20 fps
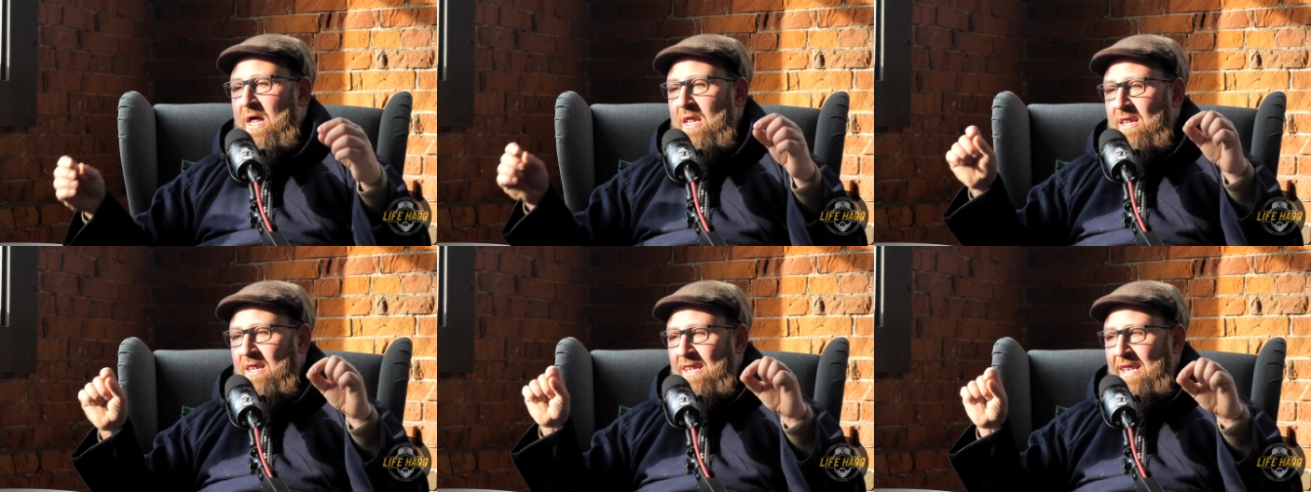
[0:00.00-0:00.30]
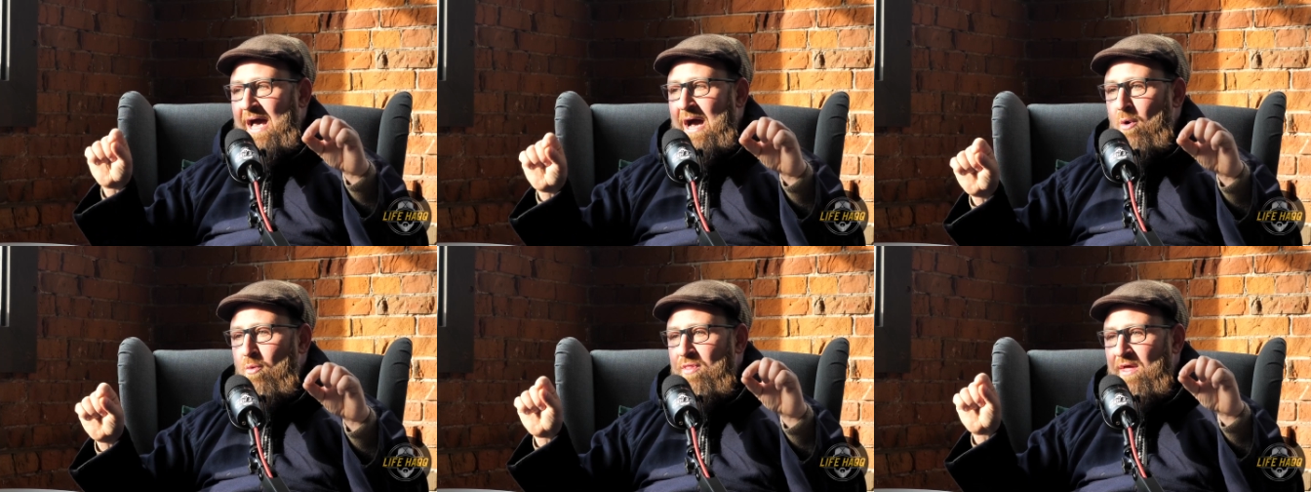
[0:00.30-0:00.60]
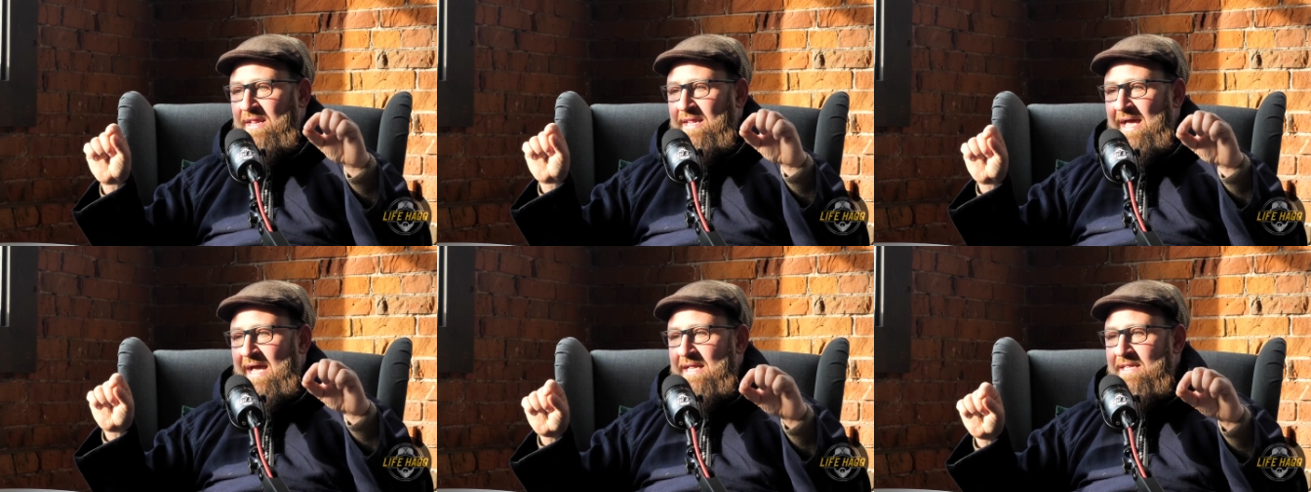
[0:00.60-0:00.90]
allow
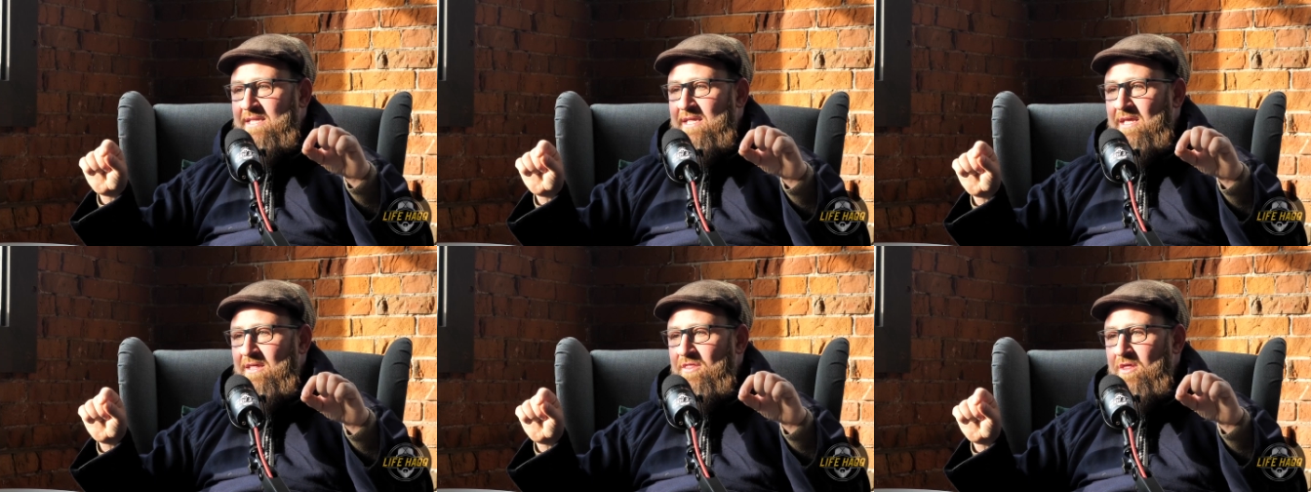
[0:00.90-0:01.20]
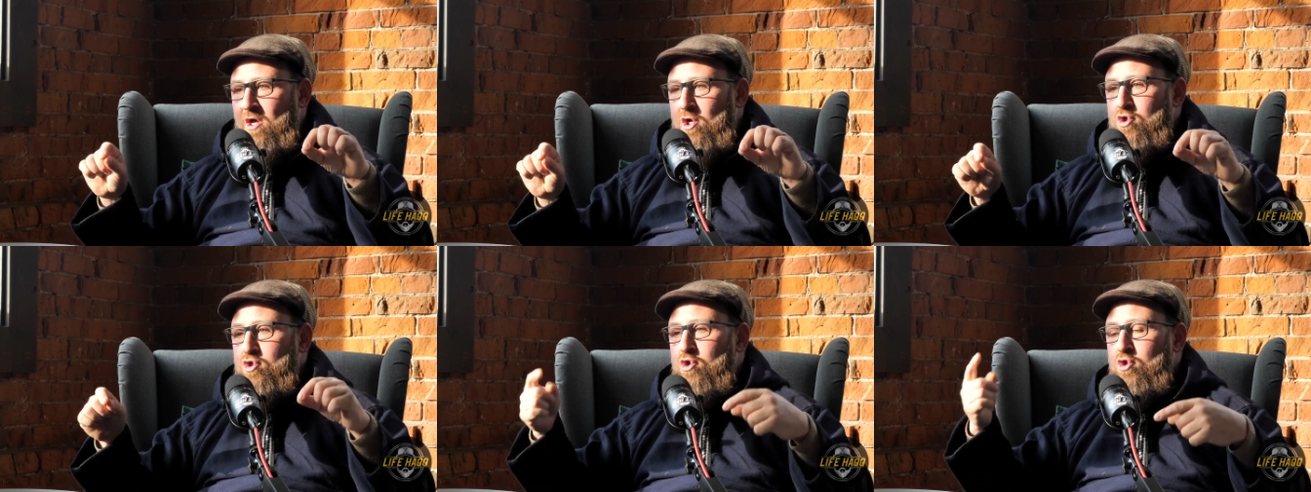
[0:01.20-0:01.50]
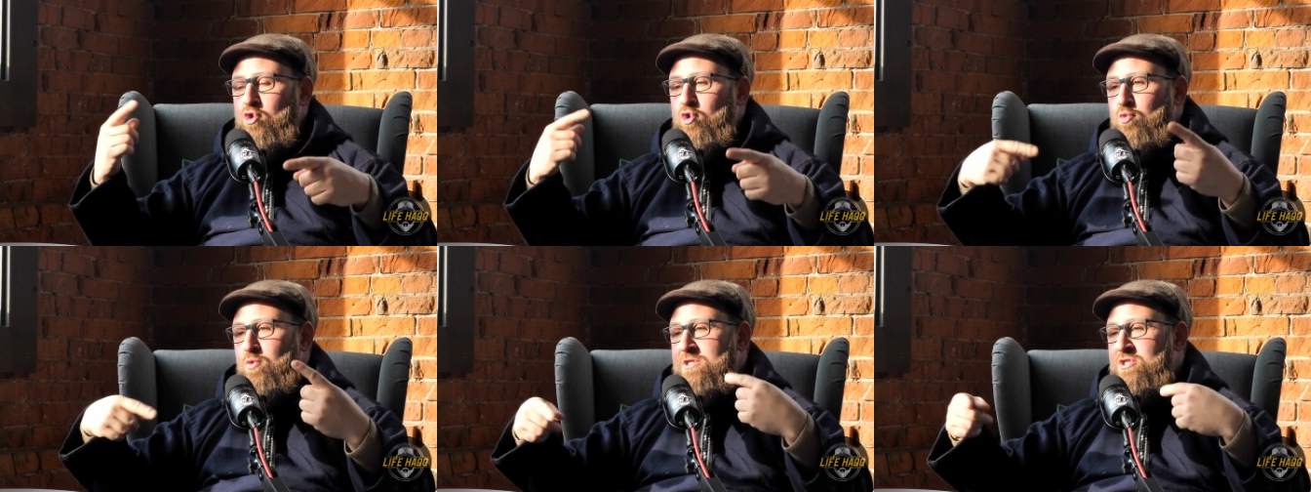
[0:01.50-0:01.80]
that hadith
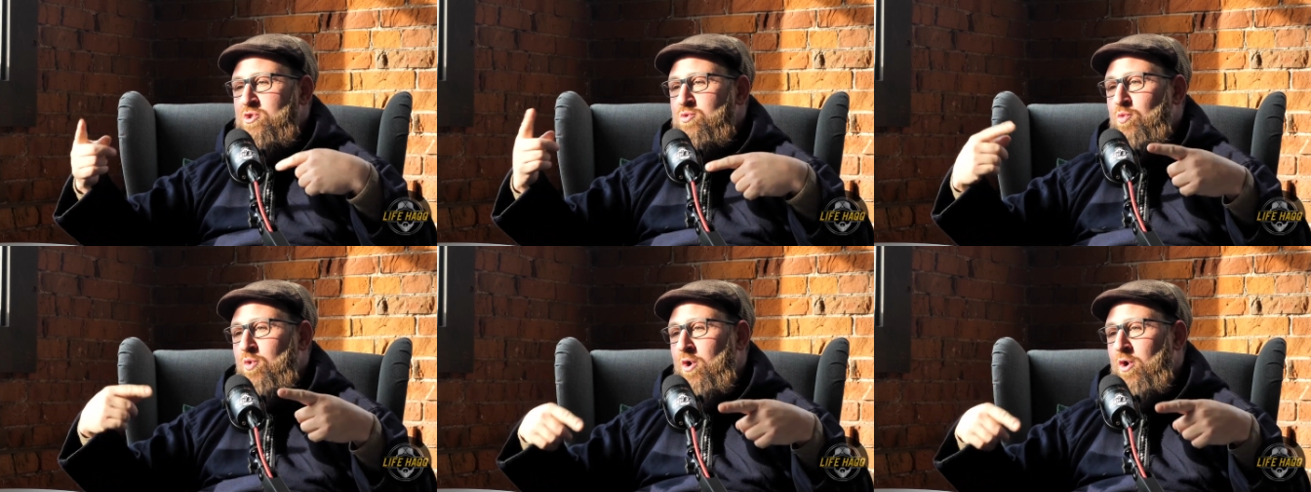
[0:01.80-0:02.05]
to do its